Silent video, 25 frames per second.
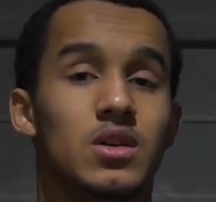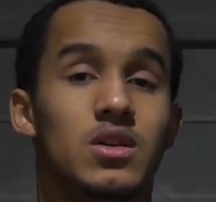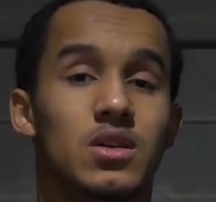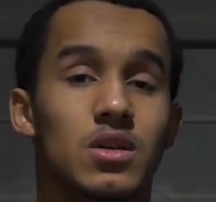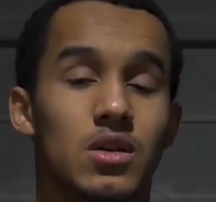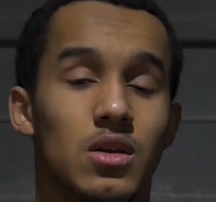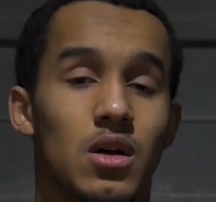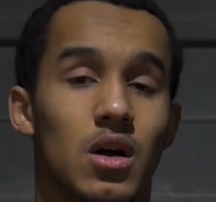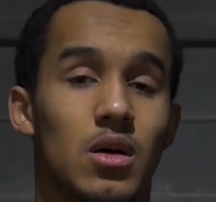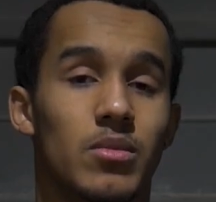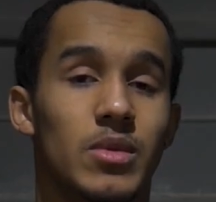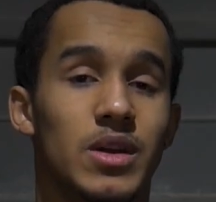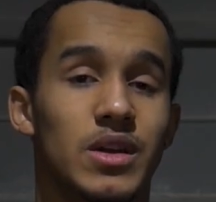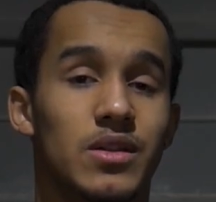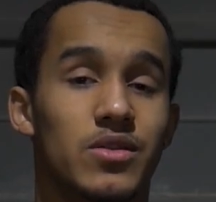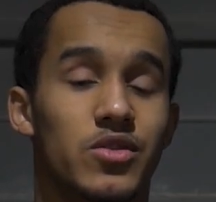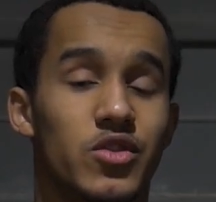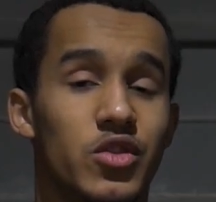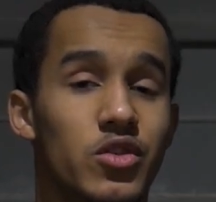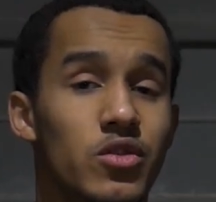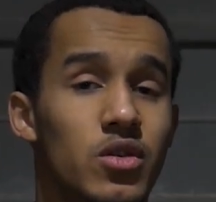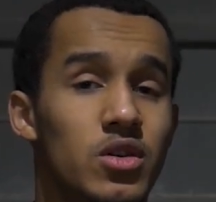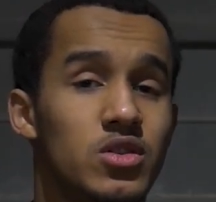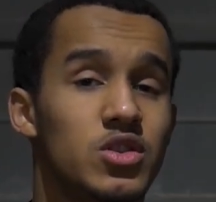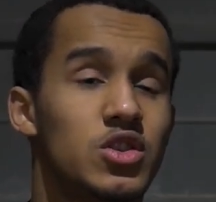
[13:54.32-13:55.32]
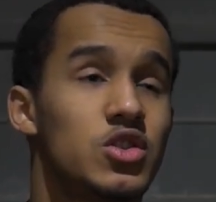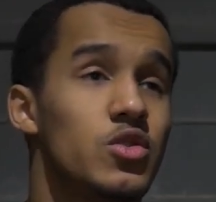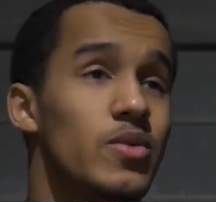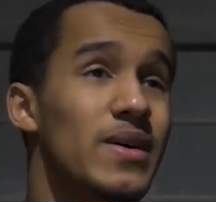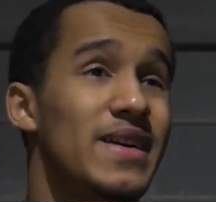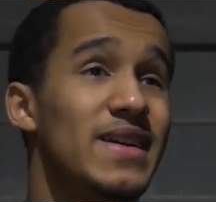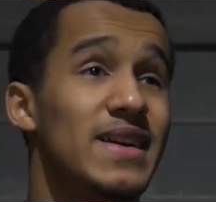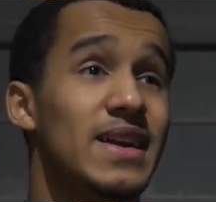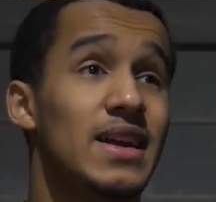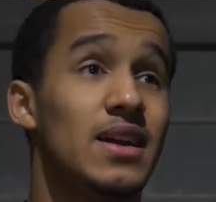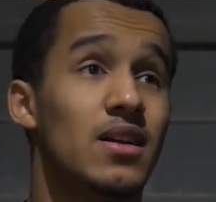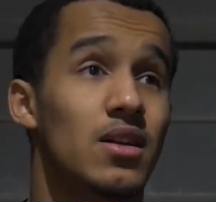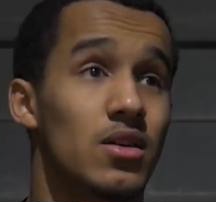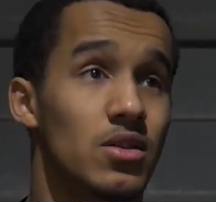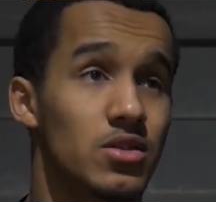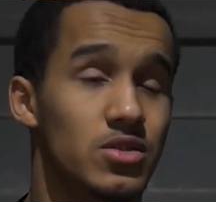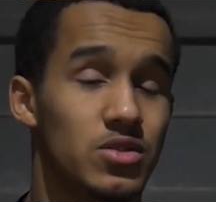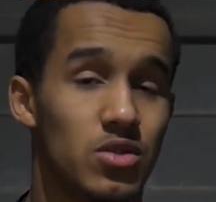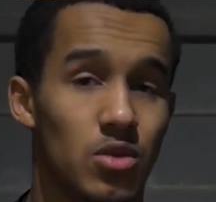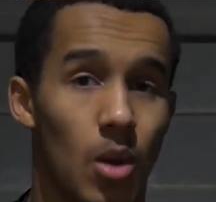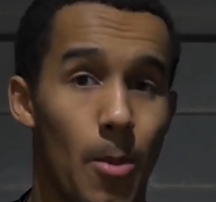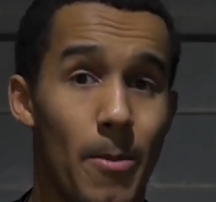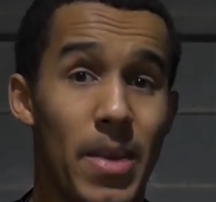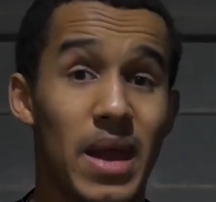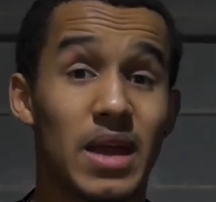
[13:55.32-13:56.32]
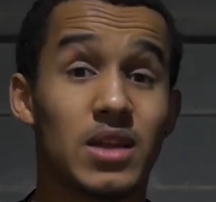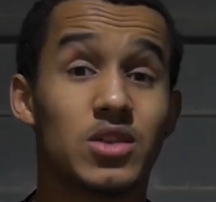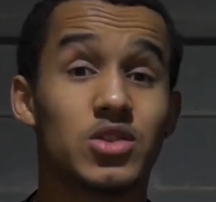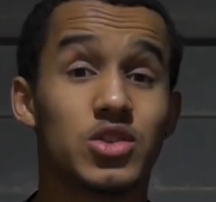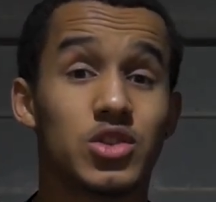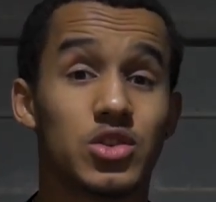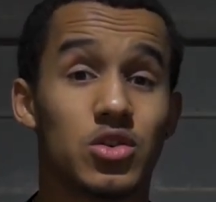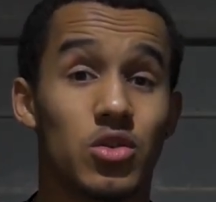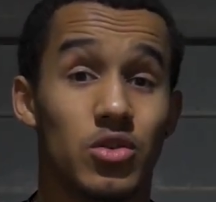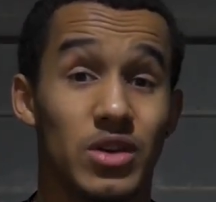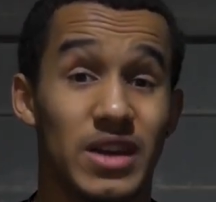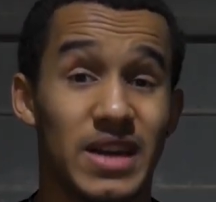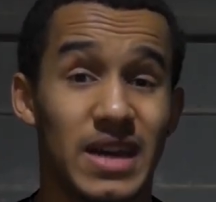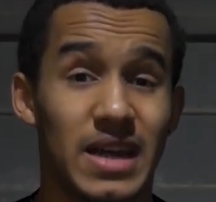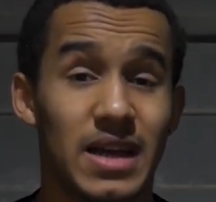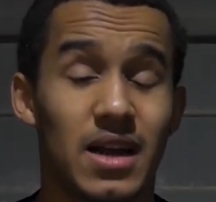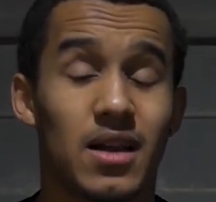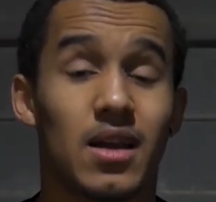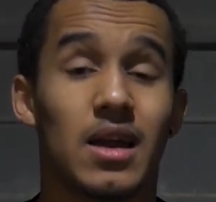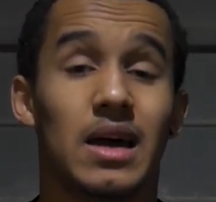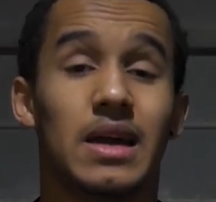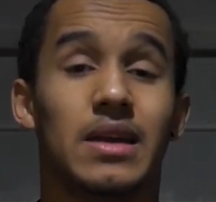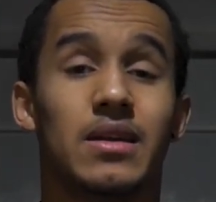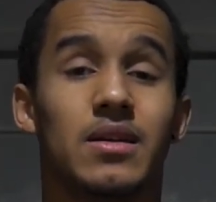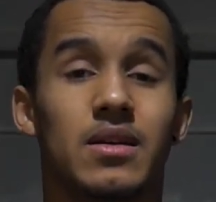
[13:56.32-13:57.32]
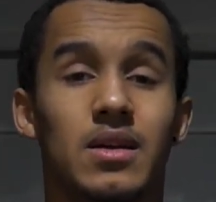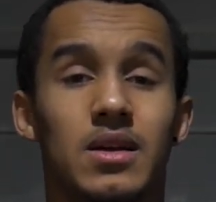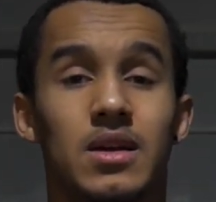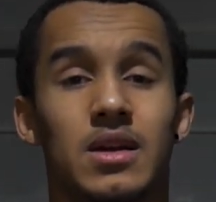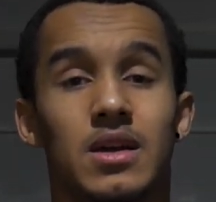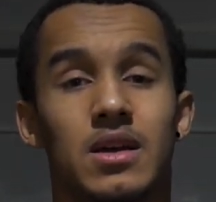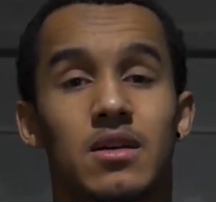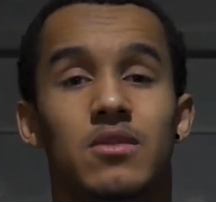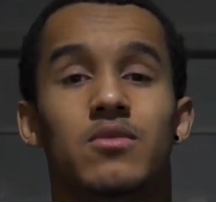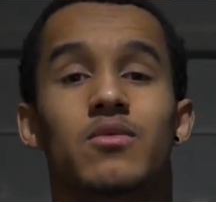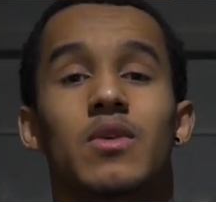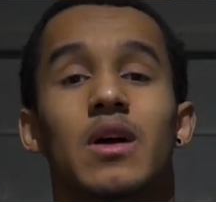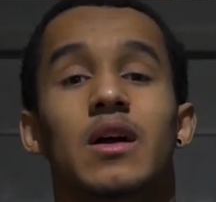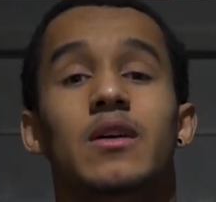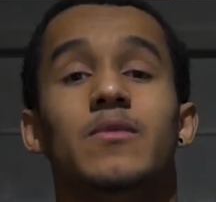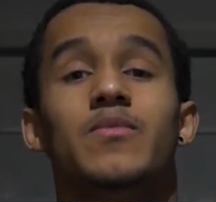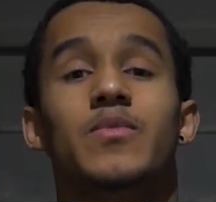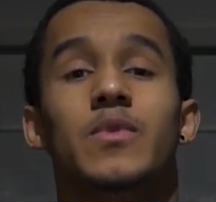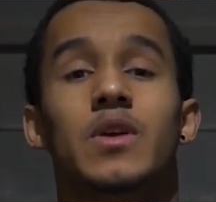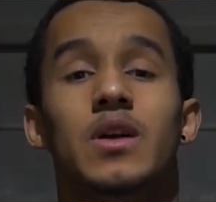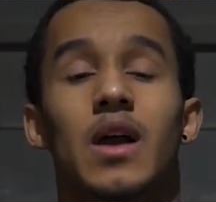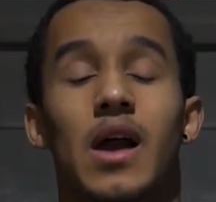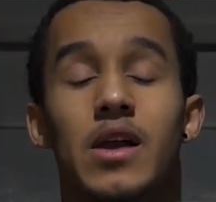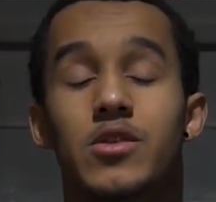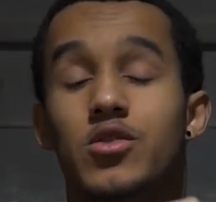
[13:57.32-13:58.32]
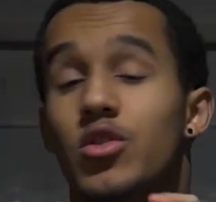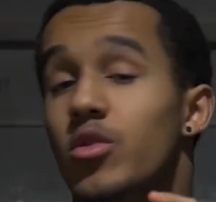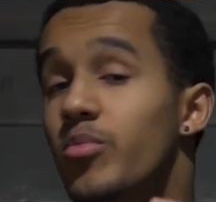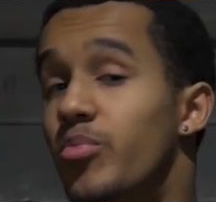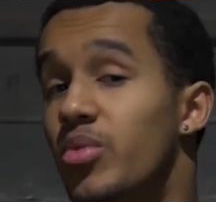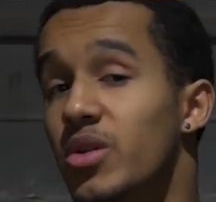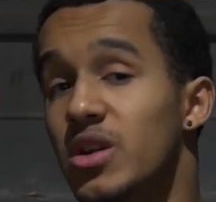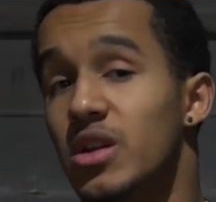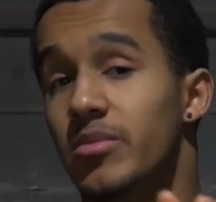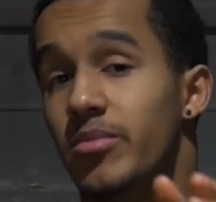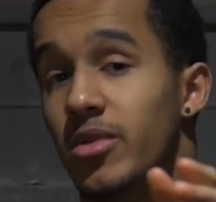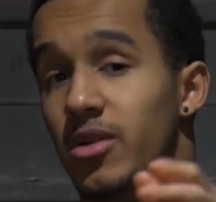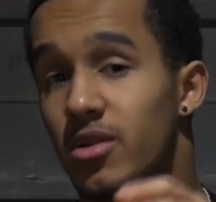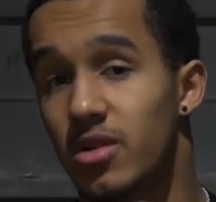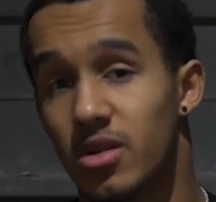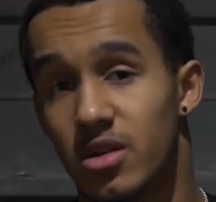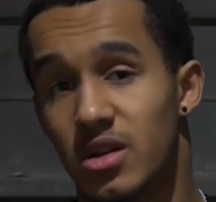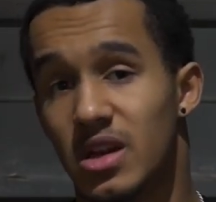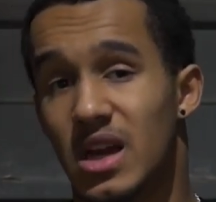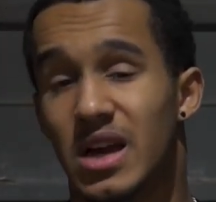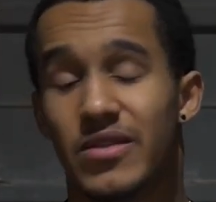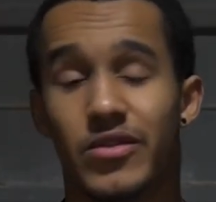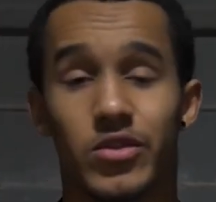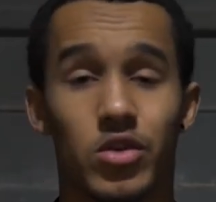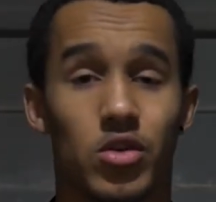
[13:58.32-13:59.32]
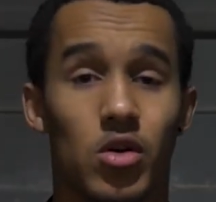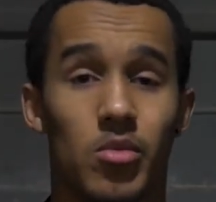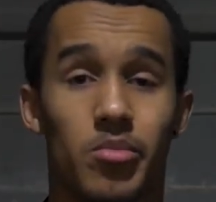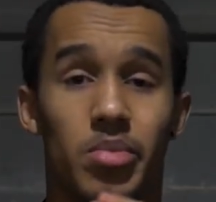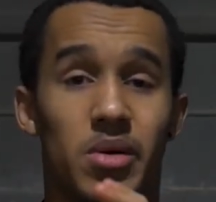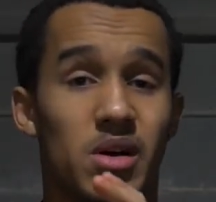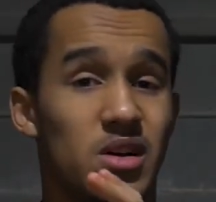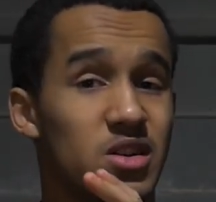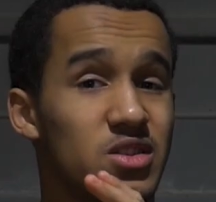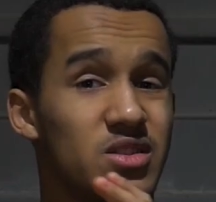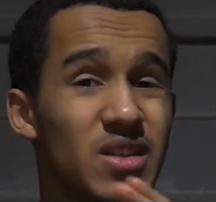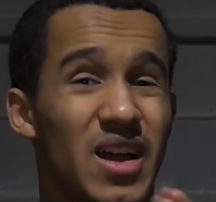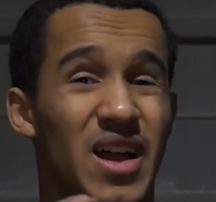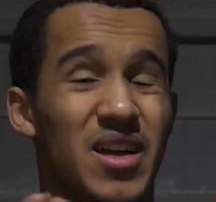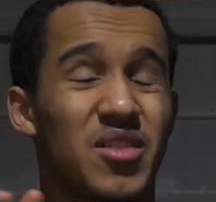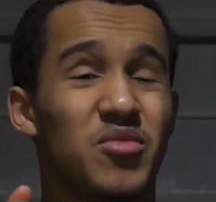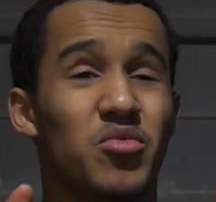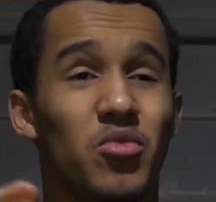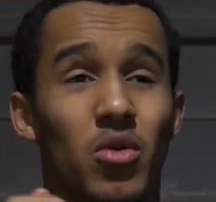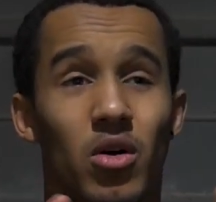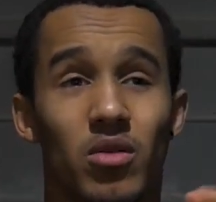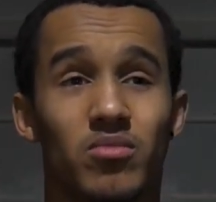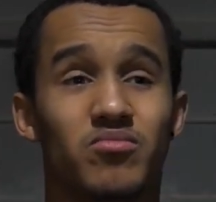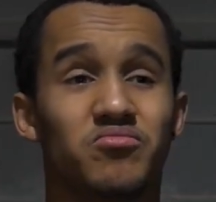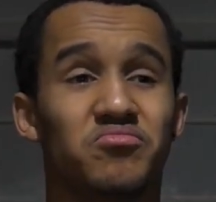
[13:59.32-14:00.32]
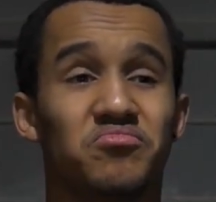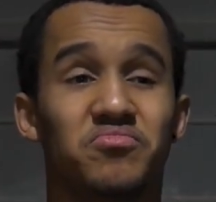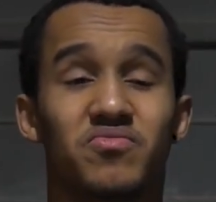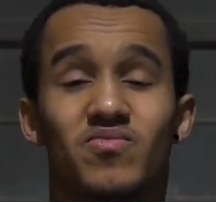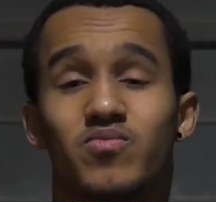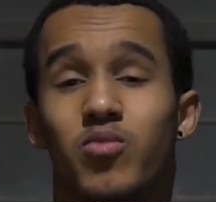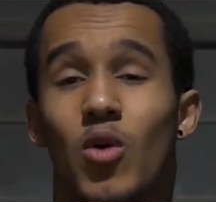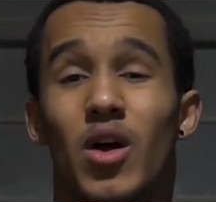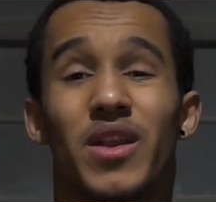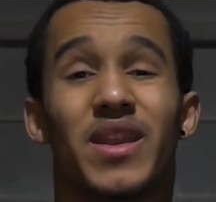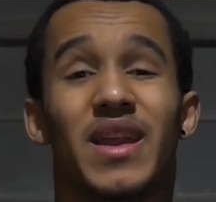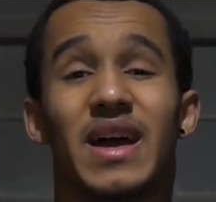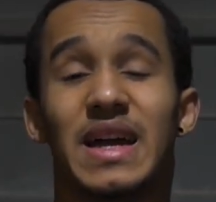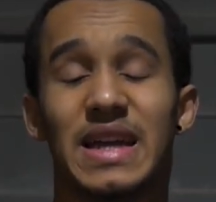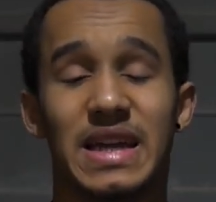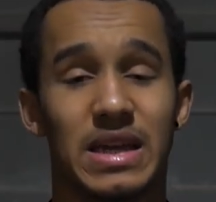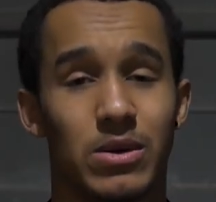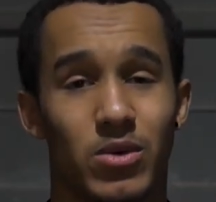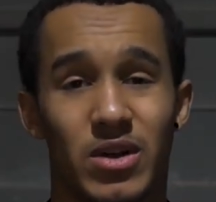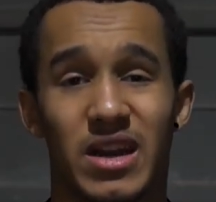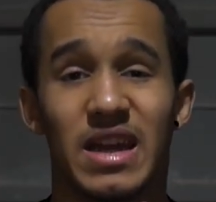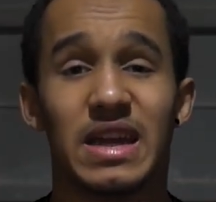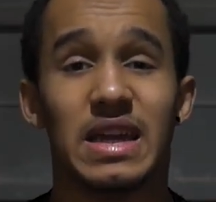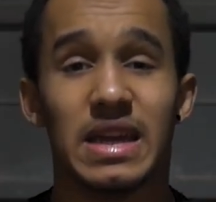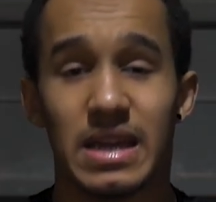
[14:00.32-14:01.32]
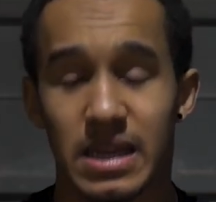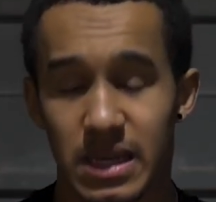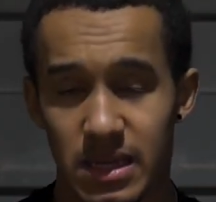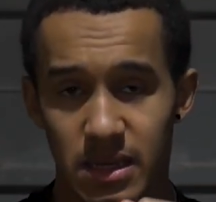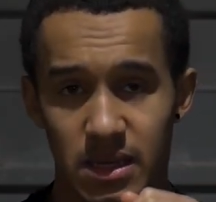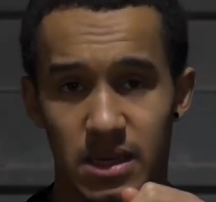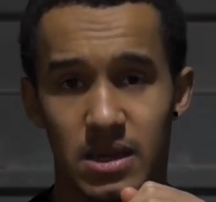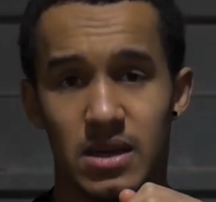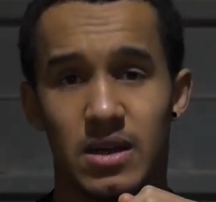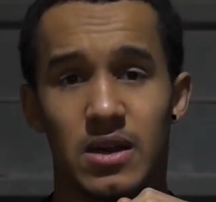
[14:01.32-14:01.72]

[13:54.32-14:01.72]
You know what I mean? 220 kilos on a bench, on an incline, right? And you're a bodybuilder, you haven't gone past like, what, 190, 180.